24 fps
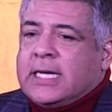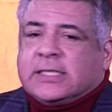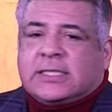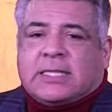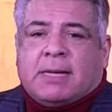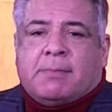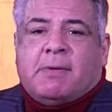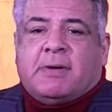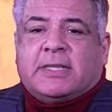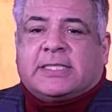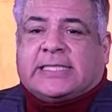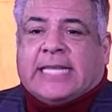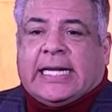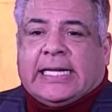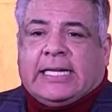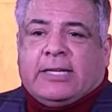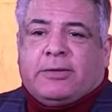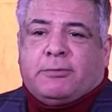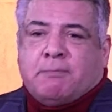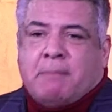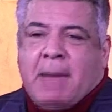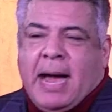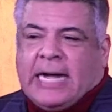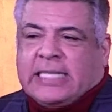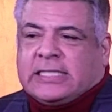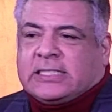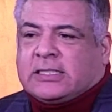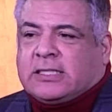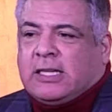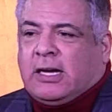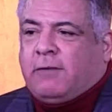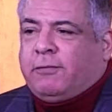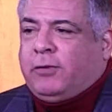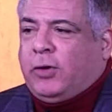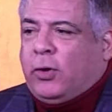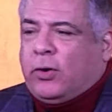Some of us think this is my
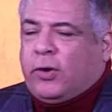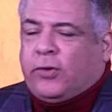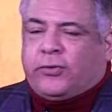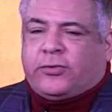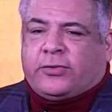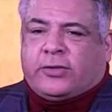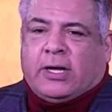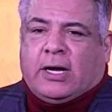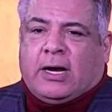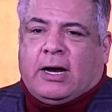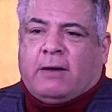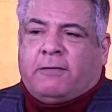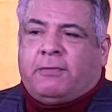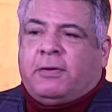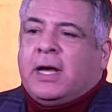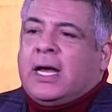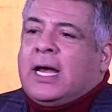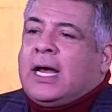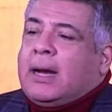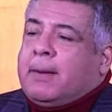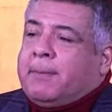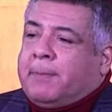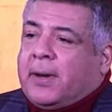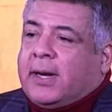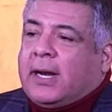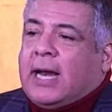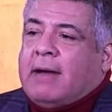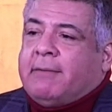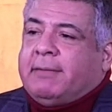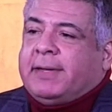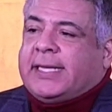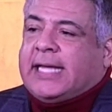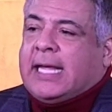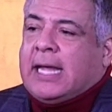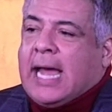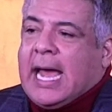stuff, your stuff, but
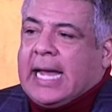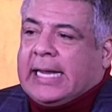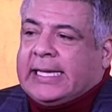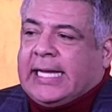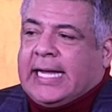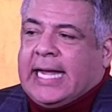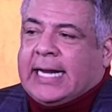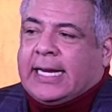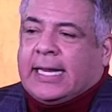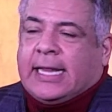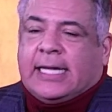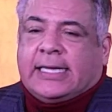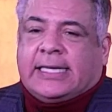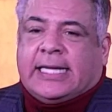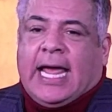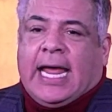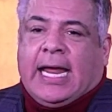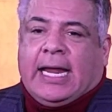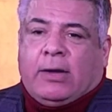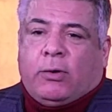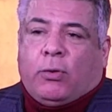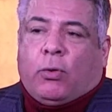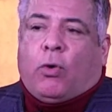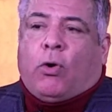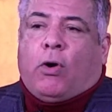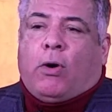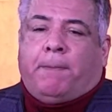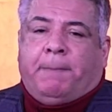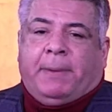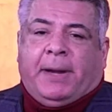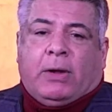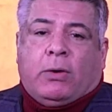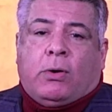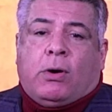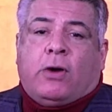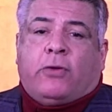everything at the end of the day, it all
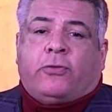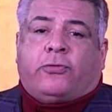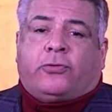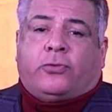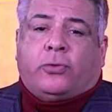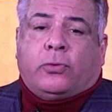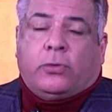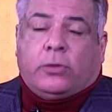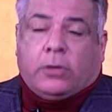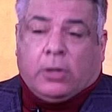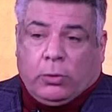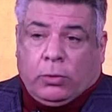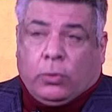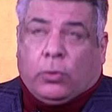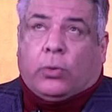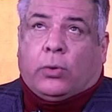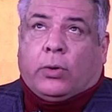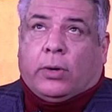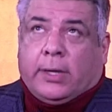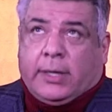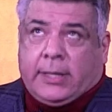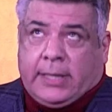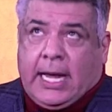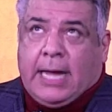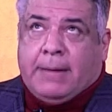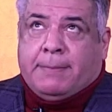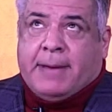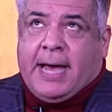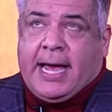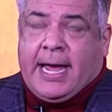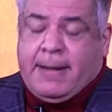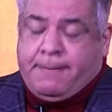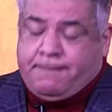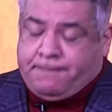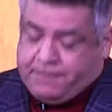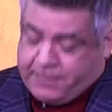belongs to the Lord.
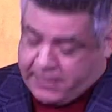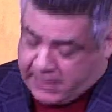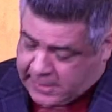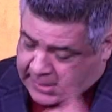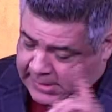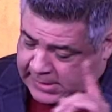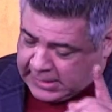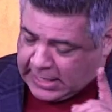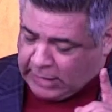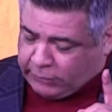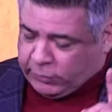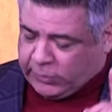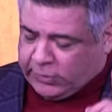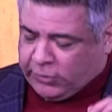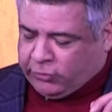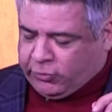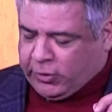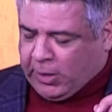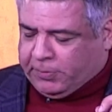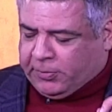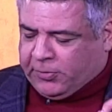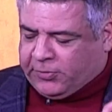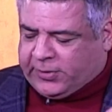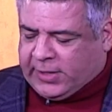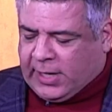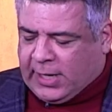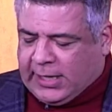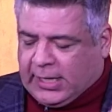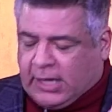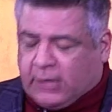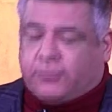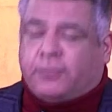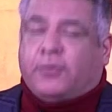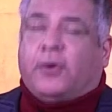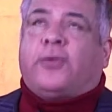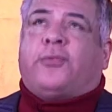Amen? That's what the scripture is telling
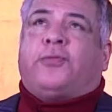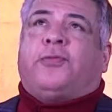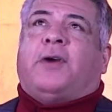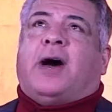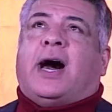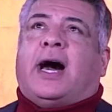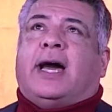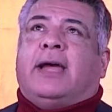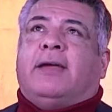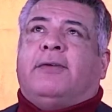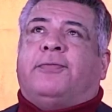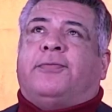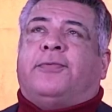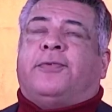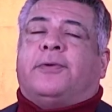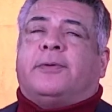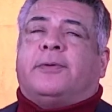us. Verse 5.